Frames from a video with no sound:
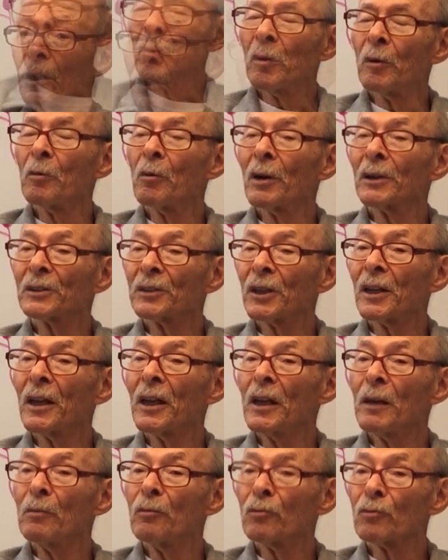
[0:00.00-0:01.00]
We went to
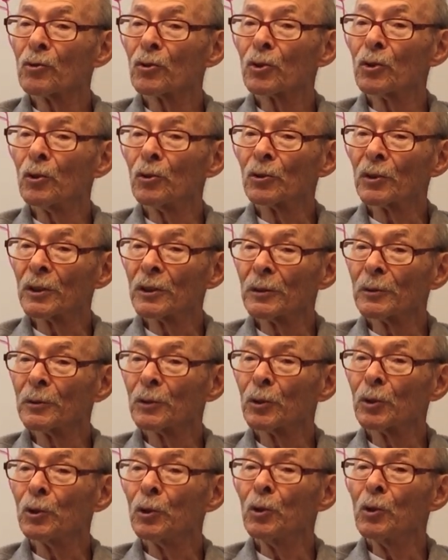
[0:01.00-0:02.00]
Hebrew school. There
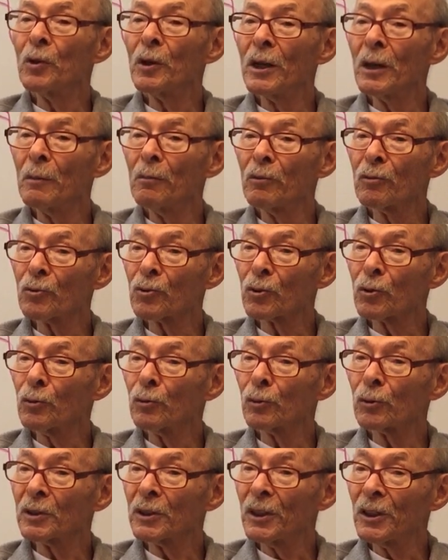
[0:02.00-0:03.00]
were two Hebrew
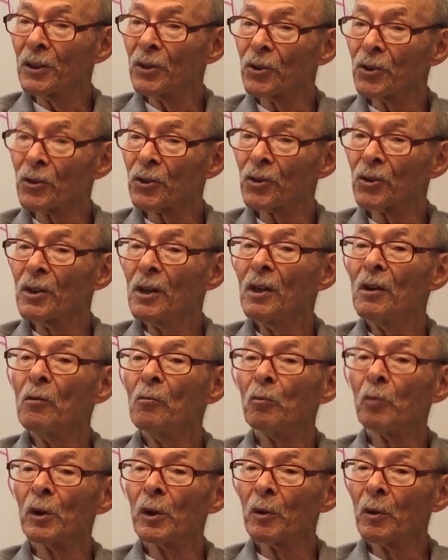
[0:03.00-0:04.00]
school teachers.
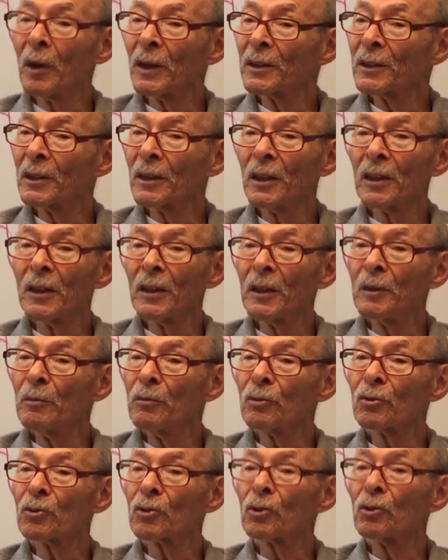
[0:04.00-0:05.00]
We went to
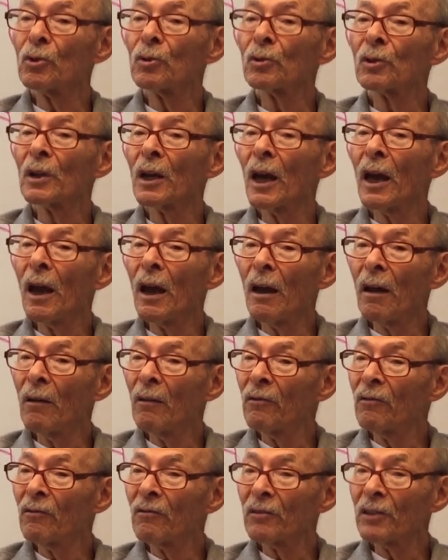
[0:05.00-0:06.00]
Hebrew school
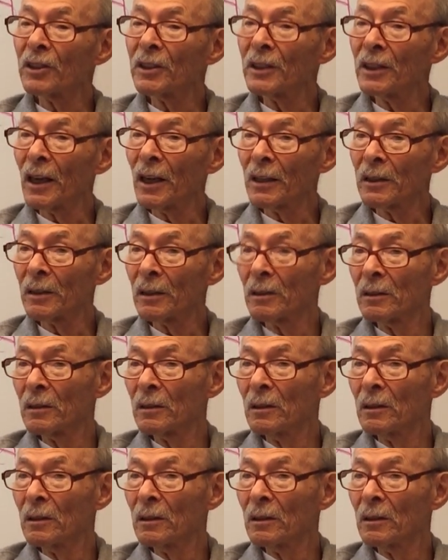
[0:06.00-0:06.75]
every day,